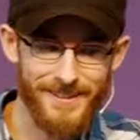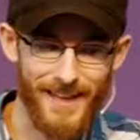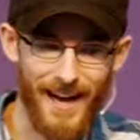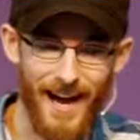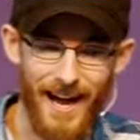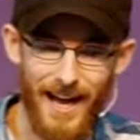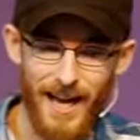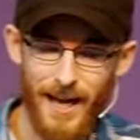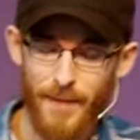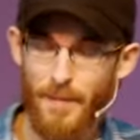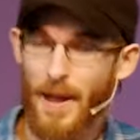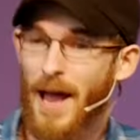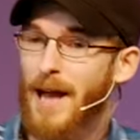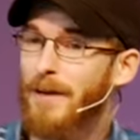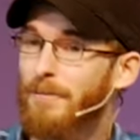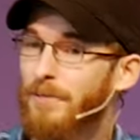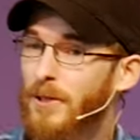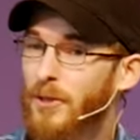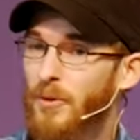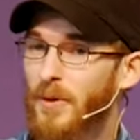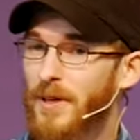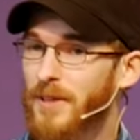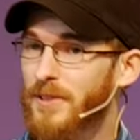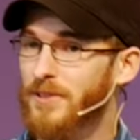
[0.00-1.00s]
time.
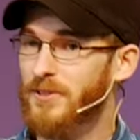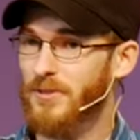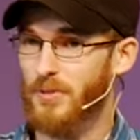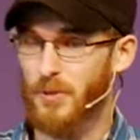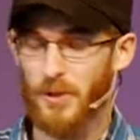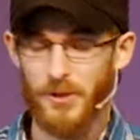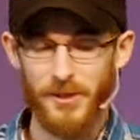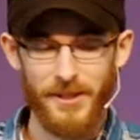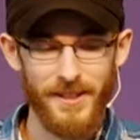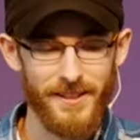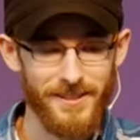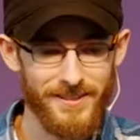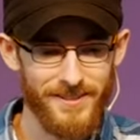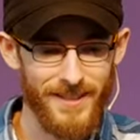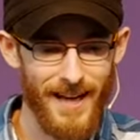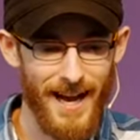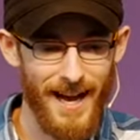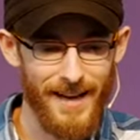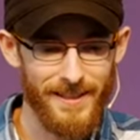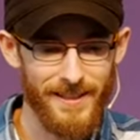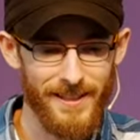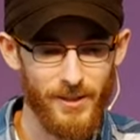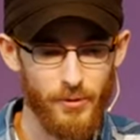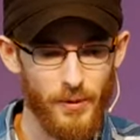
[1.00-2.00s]
Everyone is really
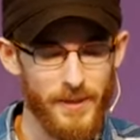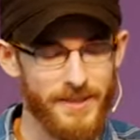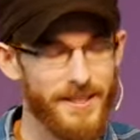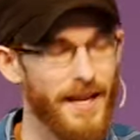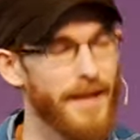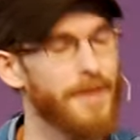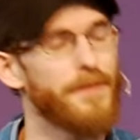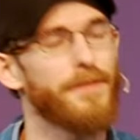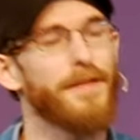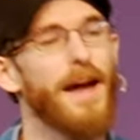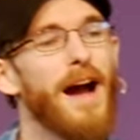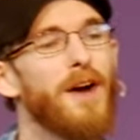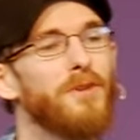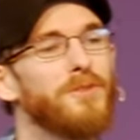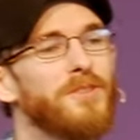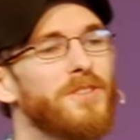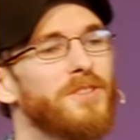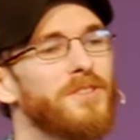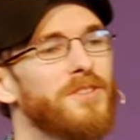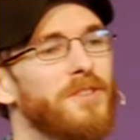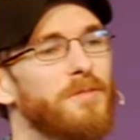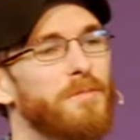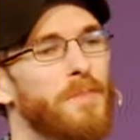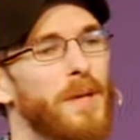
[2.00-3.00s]
excited. We take
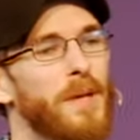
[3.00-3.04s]
thousands of